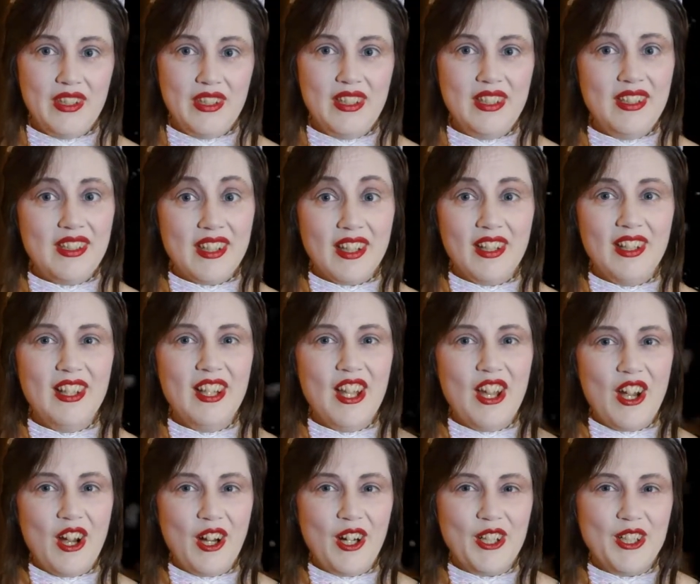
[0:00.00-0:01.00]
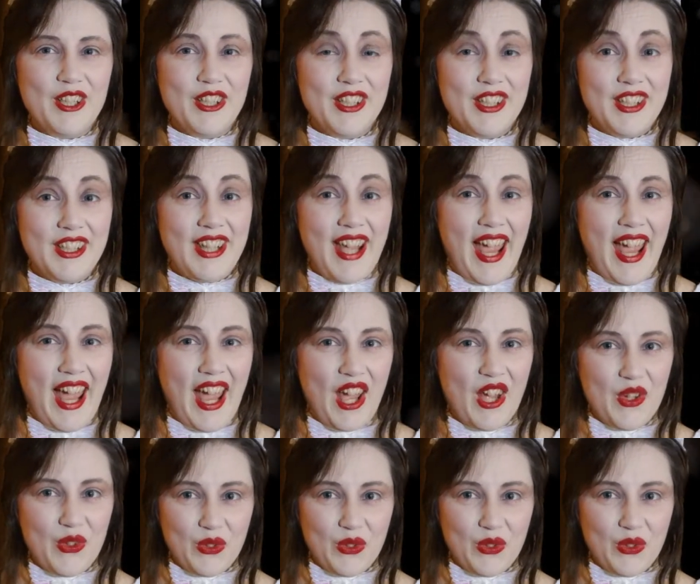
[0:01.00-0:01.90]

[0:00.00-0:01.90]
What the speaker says: needs a large staff.